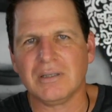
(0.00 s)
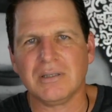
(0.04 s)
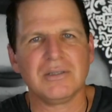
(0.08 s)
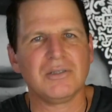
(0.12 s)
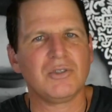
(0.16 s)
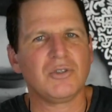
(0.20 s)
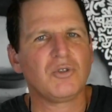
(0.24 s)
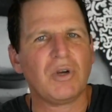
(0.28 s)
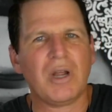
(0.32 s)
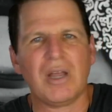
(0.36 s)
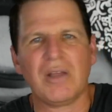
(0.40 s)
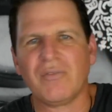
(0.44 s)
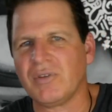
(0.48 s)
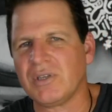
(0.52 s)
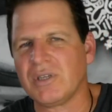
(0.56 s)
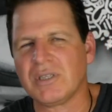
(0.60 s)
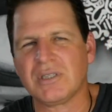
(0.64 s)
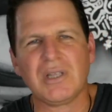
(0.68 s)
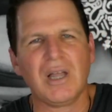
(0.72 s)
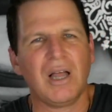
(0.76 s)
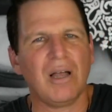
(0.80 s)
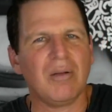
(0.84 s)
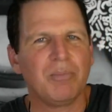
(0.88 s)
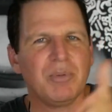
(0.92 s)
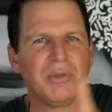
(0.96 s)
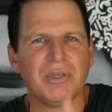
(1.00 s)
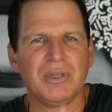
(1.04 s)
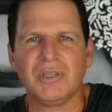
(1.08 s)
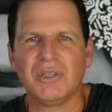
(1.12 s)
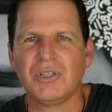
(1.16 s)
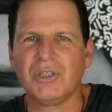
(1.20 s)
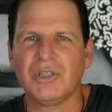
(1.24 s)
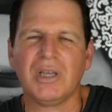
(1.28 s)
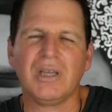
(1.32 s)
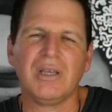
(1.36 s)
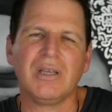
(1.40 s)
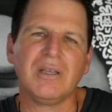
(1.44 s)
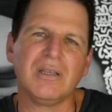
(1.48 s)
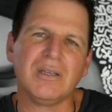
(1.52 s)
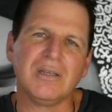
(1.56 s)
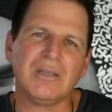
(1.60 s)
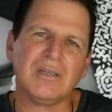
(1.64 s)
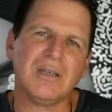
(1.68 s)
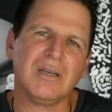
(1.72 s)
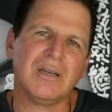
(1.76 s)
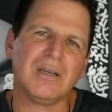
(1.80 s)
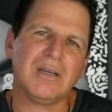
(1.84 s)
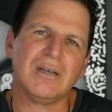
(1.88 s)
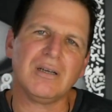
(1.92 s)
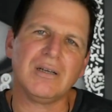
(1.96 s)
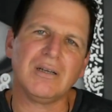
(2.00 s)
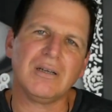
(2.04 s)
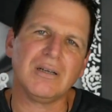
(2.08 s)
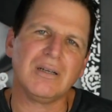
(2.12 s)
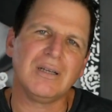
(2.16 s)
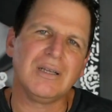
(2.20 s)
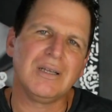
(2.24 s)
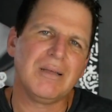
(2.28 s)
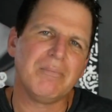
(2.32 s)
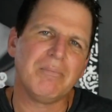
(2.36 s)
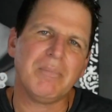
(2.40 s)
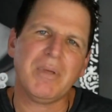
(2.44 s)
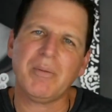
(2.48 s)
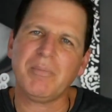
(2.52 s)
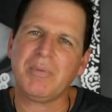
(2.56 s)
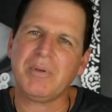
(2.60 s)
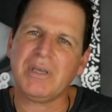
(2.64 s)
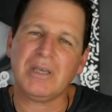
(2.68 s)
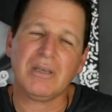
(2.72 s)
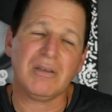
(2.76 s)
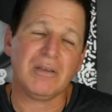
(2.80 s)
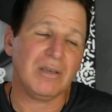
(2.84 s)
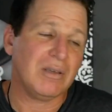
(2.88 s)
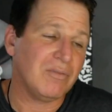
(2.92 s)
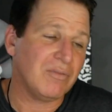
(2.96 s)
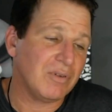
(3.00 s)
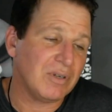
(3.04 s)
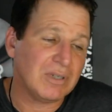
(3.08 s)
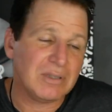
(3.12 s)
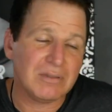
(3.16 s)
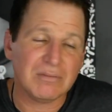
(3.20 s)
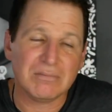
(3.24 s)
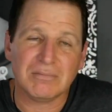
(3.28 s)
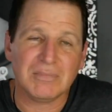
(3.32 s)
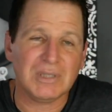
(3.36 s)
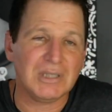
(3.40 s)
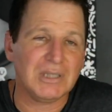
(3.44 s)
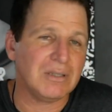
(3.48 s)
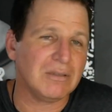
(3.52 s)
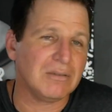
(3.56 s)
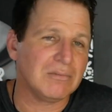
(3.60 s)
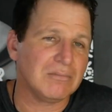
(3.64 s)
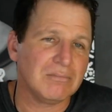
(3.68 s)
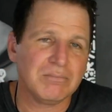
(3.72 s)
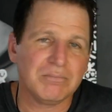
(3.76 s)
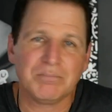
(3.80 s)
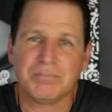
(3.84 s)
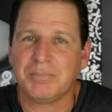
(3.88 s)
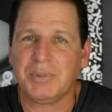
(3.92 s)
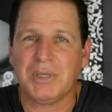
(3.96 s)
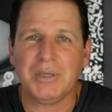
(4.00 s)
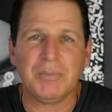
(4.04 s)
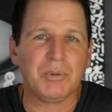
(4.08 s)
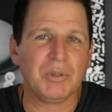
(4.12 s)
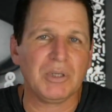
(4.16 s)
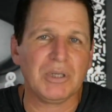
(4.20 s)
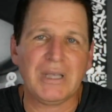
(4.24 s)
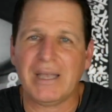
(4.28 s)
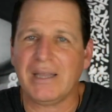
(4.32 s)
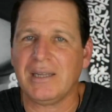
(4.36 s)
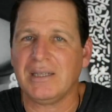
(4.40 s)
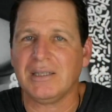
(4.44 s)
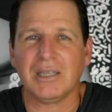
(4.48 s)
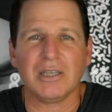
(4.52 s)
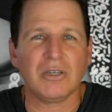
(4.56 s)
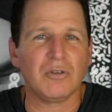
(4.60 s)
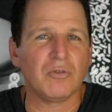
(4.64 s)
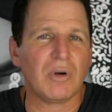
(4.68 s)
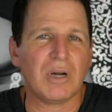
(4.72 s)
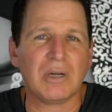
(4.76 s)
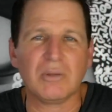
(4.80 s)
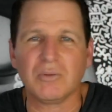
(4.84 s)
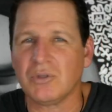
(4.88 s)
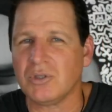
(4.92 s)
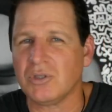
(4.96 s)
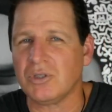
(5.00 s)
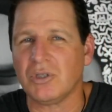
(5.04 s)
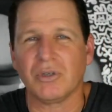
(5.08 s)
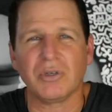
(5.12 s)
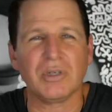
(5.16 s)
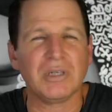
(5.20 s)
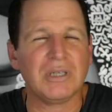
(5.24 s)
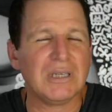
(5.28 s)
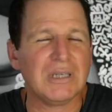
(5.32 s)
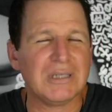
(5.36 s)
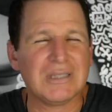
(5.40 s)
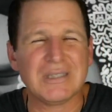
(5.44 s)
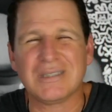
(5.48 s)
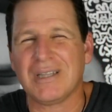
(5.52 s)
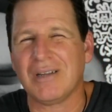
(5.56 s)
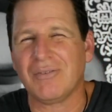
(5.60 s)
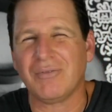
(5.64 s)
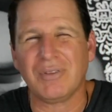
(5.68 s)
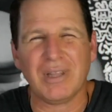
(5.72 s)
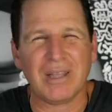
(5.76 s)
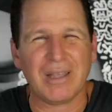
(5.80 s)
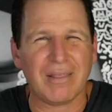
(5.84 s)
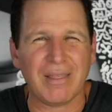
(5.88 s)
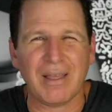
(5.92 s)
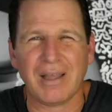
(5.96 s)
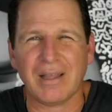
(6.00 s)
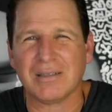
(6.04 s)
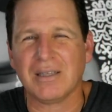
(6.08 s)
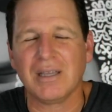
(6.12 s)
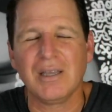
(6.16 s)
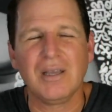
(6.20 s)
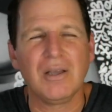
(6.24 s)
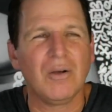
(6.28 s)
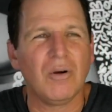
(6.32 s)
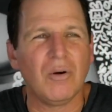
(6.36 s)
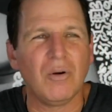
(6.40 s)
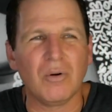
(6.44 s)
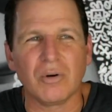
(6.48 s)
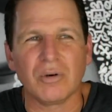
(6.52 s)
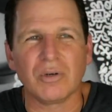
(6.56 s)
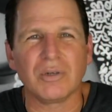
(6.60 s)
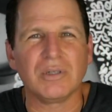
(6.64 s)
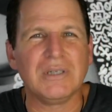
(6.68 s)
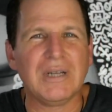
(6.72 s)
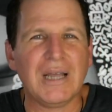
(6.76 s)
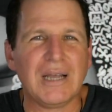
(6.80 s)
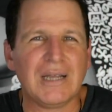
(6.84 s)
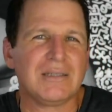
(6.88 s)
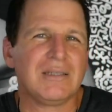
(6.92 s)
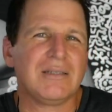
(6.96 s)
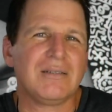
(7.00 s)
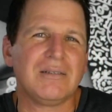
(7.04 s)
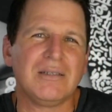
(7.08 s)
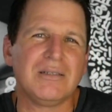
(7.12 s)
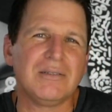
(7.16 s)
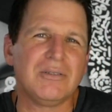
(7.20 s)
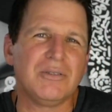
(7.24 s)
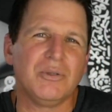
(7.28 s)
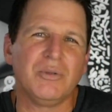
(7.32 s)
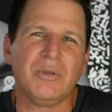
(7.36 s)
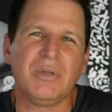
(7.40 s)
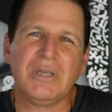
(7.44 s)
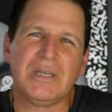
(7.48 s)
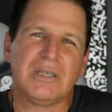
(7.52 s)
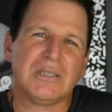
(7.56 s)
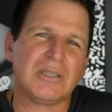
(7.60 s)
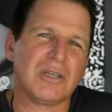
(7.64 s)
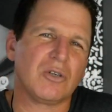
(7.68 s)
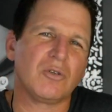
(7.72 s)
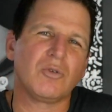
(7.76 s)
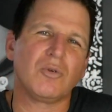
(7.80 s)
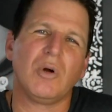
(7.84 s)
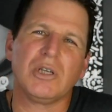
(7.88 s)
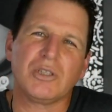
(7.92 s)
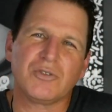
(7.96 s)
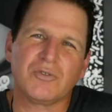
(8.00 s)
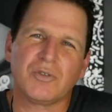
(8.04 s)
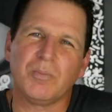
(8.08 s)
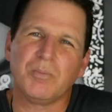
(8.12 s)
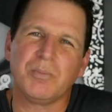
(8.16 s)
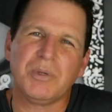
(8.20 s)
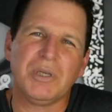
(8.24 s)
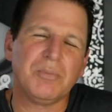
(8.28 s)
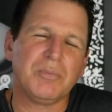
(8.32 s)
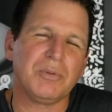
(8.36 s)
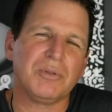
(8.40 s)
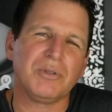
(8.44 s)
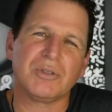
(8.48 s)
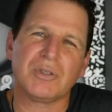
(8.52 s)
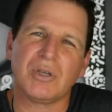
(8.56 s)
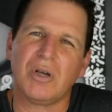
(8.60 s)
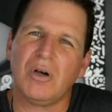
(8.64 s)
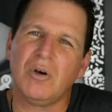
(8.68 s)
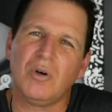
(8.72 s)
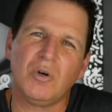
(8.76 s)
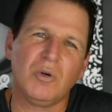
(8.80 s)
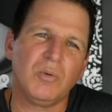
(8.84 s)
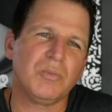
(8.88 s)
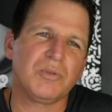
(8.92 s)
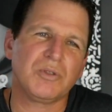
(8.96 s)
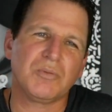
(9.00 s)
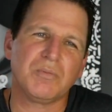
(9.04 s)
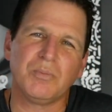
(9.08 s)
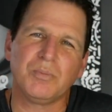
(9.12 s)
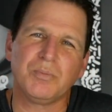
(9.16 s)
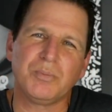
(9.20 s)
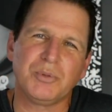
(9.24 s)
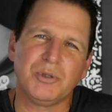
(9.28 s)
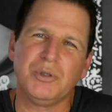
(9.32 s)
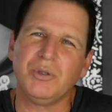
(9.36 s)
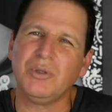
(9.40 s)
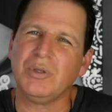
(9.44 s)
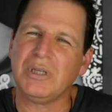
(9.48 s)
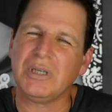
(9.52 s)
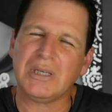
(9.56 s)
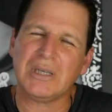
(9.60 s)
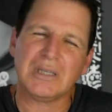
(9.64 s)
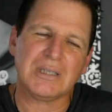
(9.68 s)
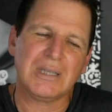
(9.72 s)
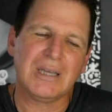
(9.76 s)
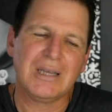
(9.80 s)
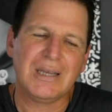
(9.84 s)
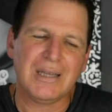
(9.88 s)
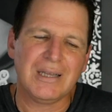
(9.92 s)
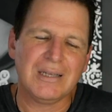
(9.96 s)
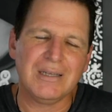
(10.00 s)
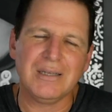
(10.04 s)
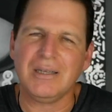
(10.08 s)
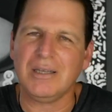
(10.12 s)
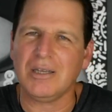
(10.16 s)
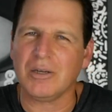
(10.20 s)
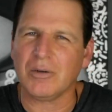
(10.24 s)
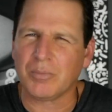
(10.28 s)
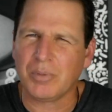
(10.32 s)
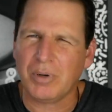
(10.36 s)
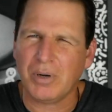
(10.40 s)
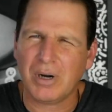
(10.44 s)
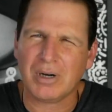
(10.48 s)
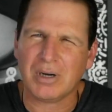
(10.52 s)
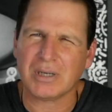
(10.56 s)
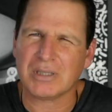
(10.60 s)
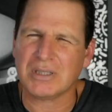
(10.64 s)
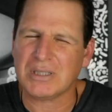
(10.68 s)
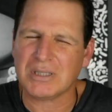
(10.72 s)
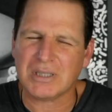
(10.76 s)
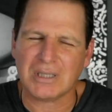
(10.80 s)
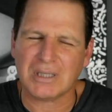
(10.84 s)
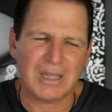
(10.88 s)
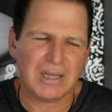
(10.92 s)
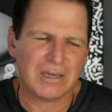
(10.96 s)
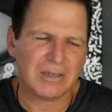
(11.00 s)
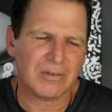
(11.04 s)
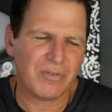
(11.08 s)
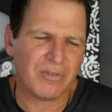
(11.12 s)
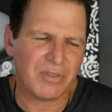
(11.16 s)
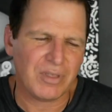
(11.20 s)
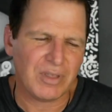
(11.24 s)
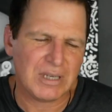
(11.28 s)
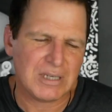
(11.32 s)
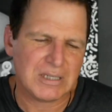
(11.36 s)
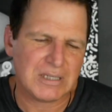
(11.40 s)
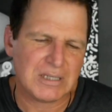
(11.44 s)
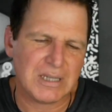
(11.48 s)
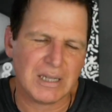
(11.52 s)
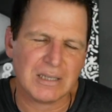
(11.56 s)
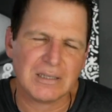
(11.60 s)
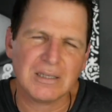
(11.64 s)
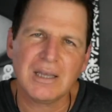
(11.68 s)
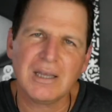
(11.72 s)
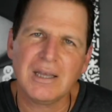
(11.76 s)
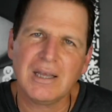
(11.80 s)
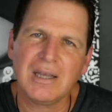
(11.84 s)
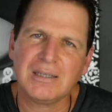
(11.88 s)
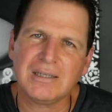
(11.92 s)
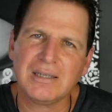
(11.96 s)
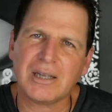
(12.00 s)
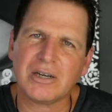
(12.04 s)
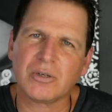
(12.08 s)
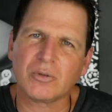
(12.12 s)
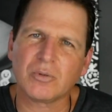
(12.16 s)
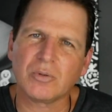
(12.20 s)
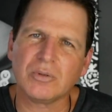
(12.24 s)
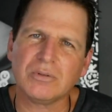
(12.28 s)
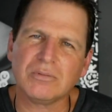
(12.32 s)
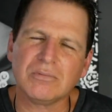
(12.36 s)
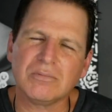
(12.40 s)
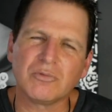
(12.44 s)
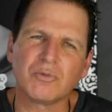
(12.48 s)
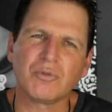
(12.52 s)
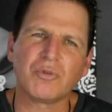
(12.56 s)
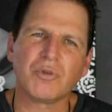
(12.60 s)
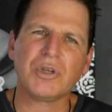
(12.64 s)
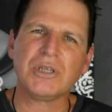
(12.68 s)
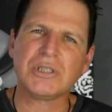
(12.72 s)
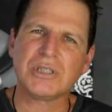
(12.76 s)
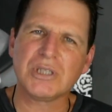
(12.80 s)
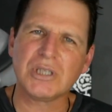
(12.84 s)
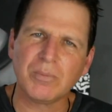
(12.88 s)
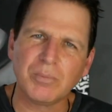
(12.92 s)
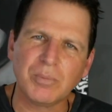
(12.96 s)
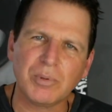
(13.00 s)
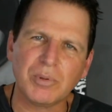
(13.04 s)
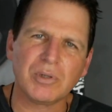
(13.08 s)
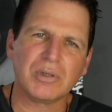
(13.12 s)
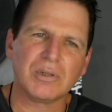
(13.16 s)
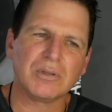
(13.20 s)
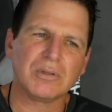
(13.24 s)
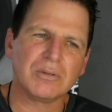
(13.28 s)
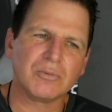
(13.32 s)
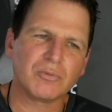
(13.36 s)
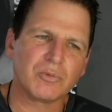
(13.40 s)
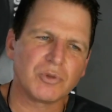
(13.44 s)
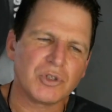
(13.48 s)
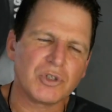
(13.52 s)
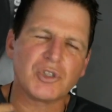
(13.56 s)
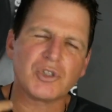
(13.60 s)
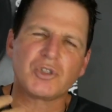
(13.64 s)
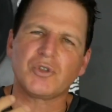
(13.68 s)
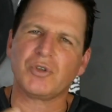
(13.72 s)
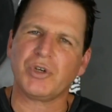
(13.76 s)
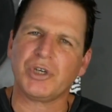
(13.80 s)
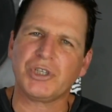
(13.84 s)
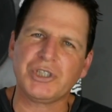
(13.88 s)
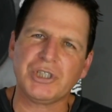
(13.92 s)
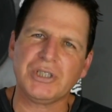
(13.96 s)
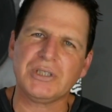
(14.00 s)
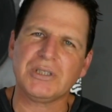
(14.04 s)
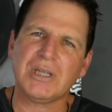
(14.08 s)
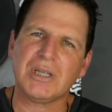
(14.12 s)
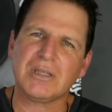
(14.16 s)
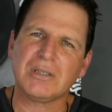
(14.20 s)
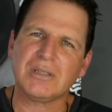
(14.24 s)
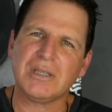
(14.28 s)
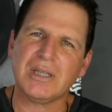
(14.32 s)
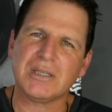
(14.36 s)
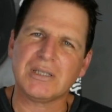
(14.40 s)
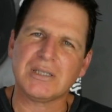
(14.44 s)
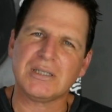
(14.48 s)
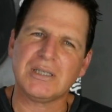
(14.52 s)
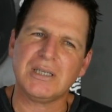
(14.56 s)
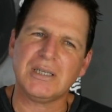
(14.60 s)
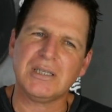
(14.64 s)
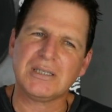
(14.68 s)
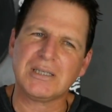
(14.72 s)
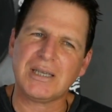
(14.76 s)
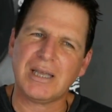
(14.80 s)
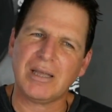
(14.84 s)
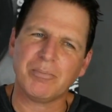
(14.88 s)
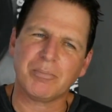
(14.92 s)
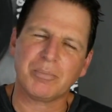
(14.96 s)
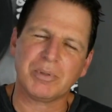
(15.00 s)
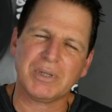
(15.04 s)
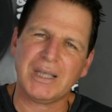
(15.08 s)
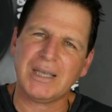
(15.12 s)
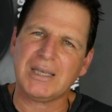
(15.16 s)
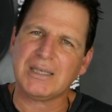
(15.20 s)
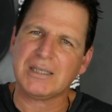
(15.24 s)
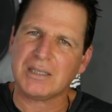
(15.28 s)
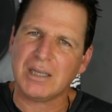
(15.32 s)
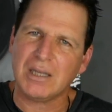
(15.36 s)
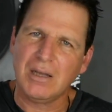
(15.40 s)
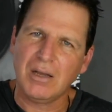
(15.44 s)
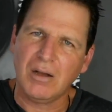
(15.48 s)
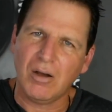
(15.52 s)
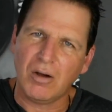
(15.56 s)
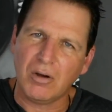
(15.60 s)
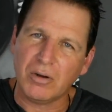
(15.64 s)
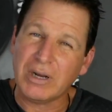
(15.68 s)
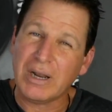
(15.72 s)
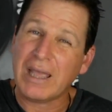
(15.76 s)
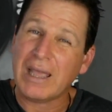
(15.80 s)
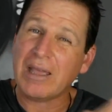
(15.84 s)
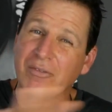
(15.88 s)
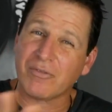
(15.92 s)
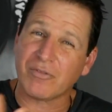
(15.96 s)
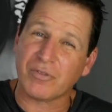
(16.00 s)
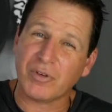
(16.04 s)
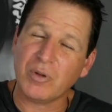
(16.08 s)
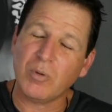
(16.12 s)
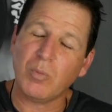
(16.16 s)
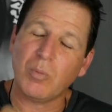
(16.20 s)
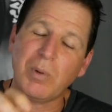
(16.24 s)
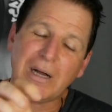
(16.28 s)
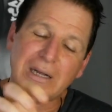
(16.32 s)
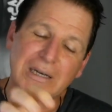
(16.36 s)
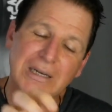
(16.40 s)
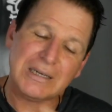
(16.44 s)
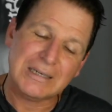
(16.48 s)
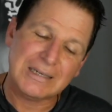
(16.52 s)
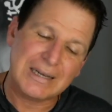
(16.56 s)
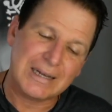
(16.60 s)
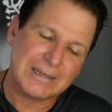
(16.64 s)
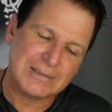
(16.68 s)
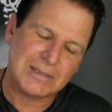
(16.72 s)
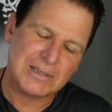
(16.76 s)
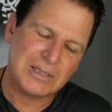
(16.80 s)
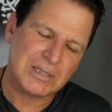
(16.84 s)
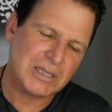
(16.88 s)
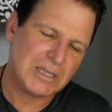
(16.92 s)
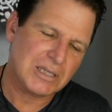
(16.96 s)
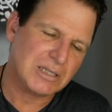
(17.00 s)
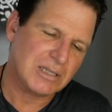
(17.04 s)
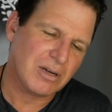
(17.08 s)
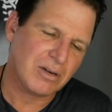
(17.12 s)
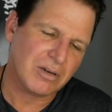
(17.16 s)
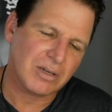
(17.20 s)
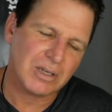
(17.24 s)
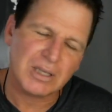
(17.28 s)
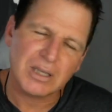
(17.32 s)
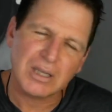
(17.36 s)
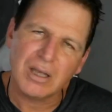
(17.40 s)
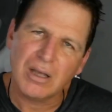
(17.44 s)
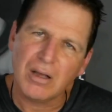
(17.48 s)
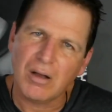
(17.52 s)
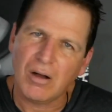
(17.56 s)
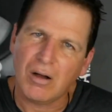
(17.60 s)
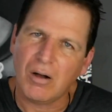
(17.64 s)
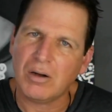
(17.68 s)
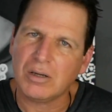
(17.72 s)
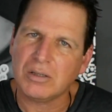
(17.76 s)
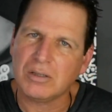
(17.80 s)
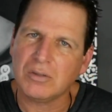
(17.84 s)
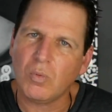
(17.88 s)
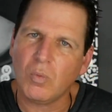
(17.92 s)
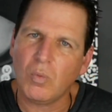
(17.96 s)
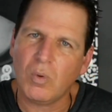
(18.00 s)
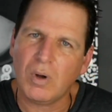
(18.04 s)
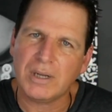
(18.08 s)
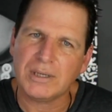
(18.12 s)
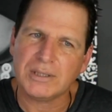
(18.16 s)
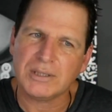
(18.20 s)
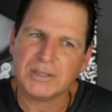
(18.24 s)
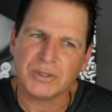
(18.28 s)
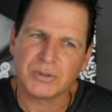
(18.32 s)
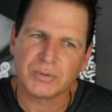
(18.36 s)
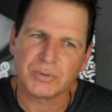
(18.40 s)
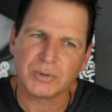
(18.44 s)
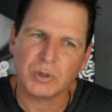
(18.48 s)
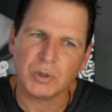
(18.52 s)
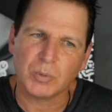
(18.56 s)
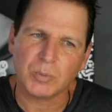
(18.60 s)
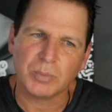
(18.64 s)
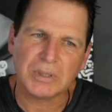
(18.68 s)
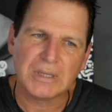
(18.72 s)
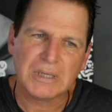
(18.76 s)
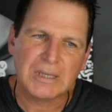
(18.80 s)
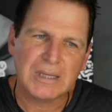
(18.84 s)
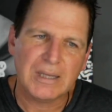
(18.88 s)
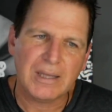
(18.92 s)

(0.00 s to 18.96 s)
traffic stoppage and maybe even, people getting the grounds dirty and stuff like that, or not doing it across from people's homes, doing it near parks. There's a lot of things a lot of reasonable restrictions that cities can place on everybody, not necessarily on one group.